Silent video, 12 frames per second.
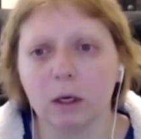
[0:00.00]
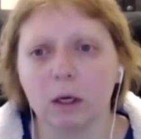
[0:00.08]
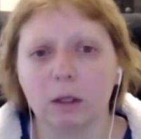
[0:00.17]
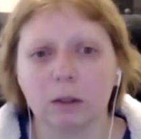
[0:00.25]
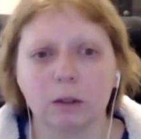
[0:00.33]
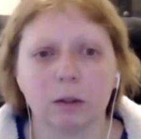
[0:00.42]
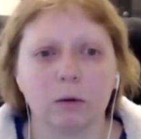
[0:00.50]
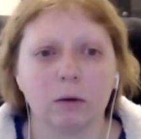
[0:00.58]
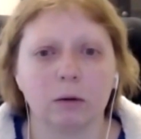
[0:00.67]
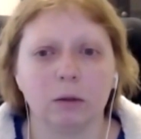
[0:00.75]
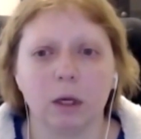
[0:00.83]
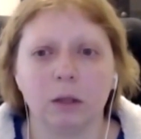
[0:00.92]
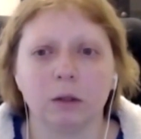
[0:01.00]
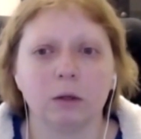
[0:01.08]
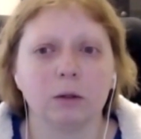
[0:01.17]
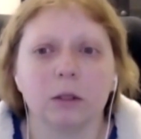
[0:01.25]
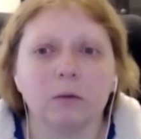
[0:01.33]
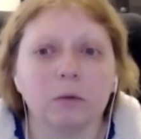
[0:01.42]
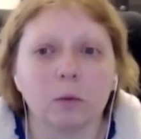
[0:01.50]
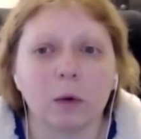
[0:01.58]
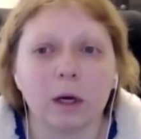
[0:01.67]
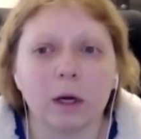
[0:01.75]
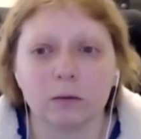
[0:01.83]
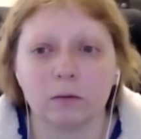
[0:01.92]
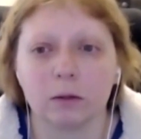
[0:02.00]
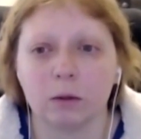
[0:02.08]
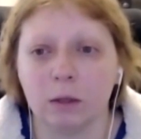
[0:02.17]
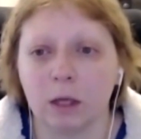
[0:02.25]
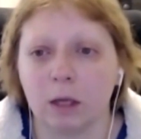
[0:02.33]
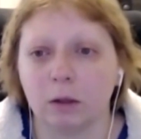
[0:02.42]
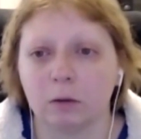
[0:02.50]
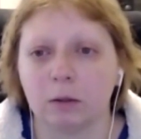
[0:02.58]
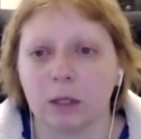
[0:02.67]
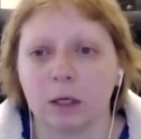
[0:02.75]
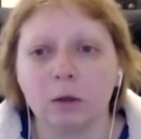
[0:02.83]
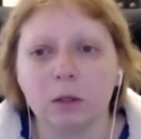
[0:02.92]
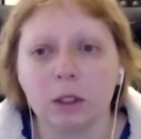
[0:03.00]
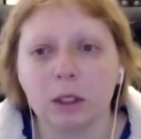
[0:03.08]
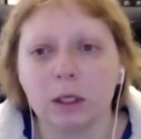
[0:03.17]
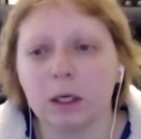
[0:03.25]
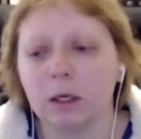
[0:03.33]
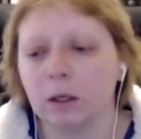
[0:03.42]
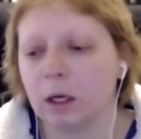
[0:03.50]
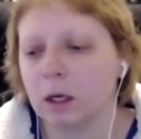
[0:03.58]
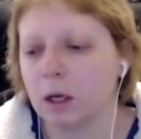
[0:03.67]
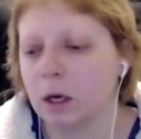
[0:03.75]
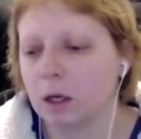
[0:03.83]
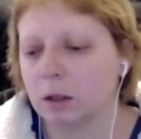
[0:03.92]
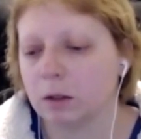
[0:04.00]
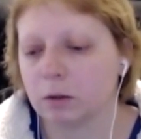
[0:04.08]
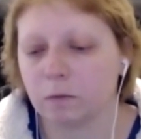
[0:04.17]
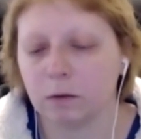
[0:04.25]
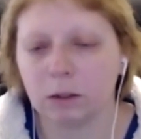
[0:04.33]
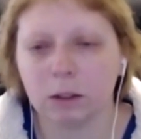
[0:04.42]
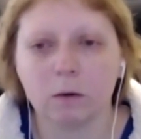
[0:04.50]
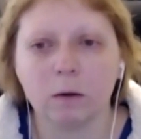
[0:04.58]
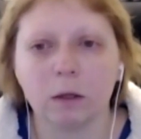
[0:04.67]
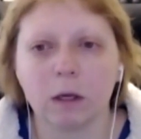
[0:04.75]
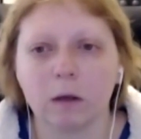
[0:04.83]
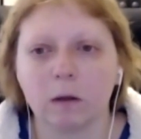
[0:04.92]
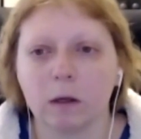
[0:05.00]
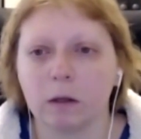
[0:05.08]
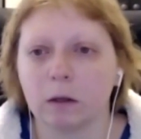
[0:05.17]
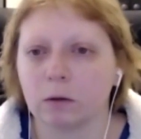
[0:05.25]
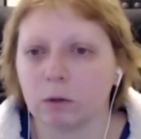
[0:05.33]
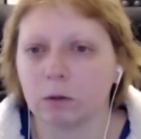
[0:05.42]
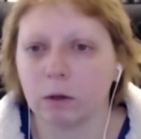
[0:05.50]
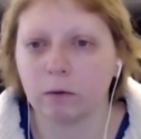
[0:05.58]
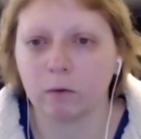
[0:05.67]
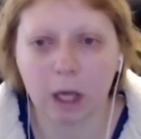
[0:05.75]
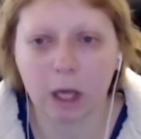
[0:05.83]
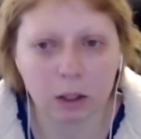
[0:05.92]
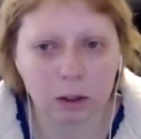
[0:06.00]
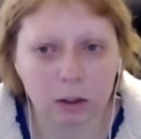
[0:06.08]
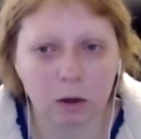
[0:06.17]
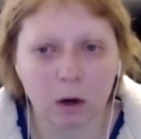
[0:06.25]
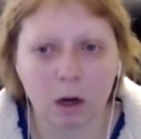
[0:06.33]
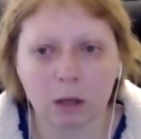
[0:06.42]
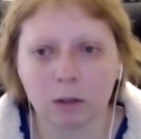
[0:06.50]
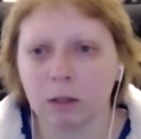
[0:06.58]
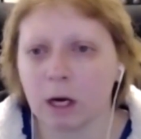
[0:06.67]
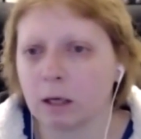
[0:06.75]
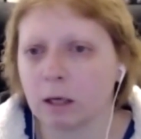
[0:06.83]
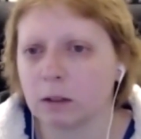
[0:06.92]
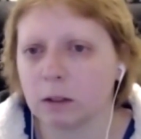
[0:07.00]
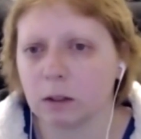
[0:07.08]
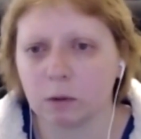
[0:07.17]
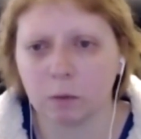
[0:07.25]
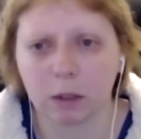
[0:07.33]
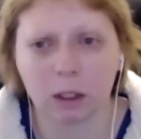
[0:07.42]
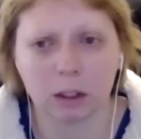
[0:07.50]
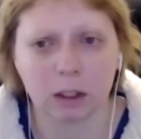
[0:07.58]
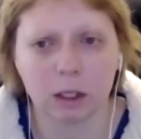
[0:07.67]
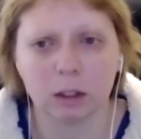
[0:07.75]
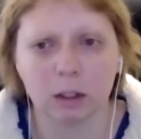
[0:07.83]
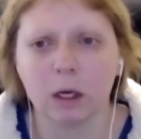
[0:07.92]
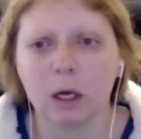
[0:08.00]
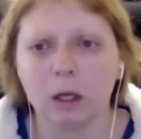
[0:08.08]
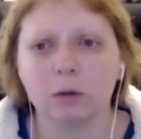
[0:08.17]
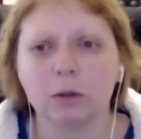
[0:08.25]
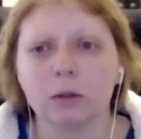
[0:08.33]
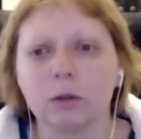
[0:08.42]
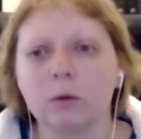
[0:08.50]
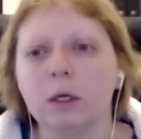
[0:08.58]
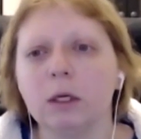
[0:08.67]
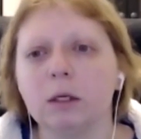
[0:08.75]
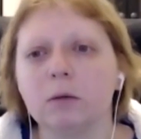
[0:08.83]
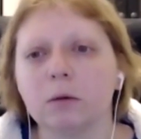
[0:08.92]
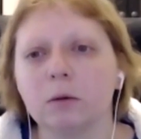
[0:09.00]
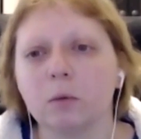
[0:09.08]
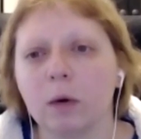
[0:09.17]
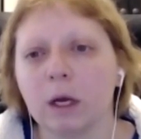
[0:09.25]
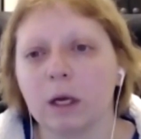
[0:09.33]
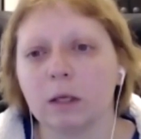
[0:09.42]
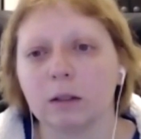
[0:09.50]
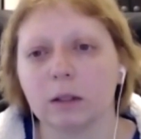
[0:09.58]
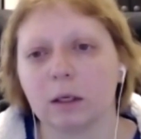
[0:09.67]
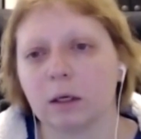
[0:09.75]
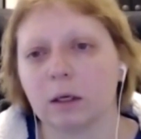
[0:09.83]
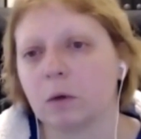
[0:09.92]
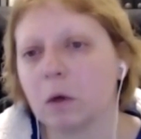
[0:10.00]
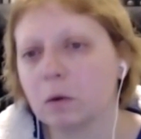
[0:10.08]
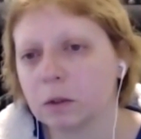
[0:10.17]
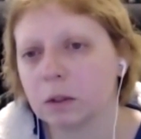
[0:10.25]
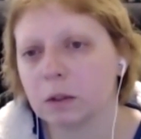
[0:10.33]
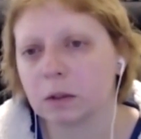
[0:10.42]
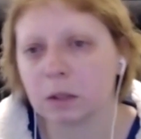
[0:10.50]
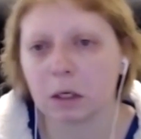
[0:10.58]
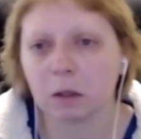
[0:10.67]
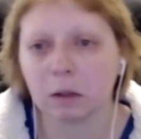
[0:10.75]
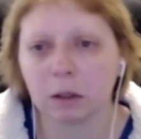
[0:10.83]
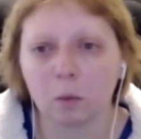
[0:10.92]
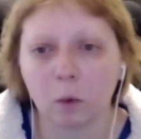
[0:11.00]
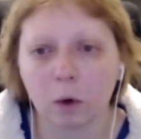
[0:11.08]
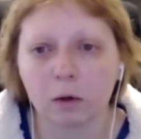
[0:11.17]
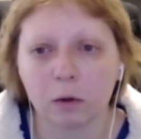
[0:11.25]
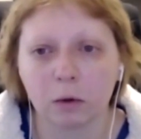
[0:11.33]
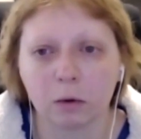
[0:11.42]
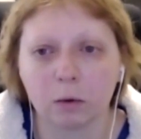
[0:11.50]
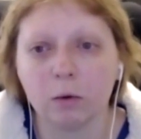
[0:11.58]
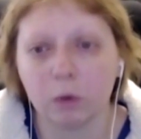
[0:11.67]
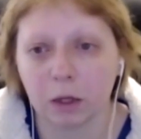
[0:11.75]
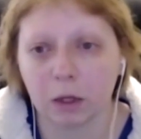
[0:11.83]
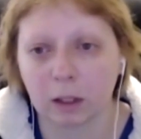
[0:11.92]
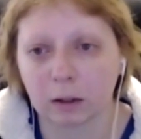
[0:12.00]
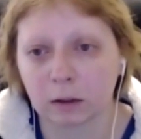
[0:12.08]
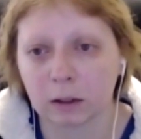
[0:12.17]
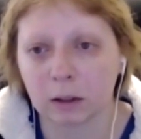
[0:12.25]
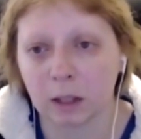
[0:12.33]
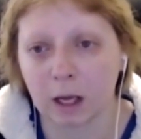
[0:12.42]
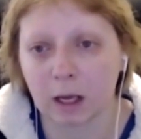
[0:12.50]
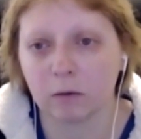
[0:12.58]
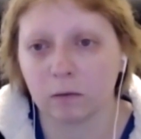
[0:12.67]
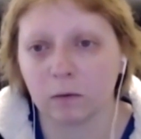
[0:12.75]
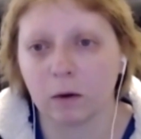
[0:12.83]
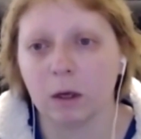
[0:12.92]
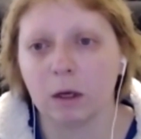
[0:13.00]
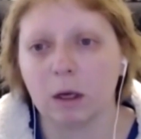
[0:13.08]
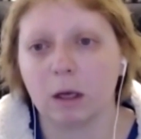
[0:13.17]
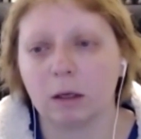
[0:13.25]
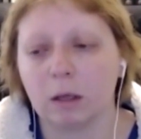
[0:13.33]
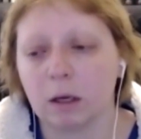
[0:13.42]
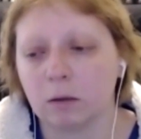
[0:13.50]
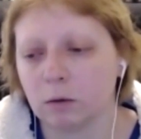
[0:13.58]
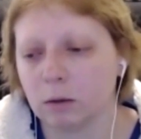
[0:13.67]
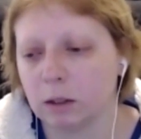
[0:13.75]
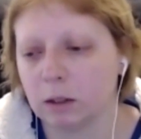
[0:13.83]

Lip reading: So, and there's different ways of doing that. There's energy healing, there's physical healing, there's revocation contracts, there's meditation. There's so many different ways, like hypnosis, that you can work through things in life and release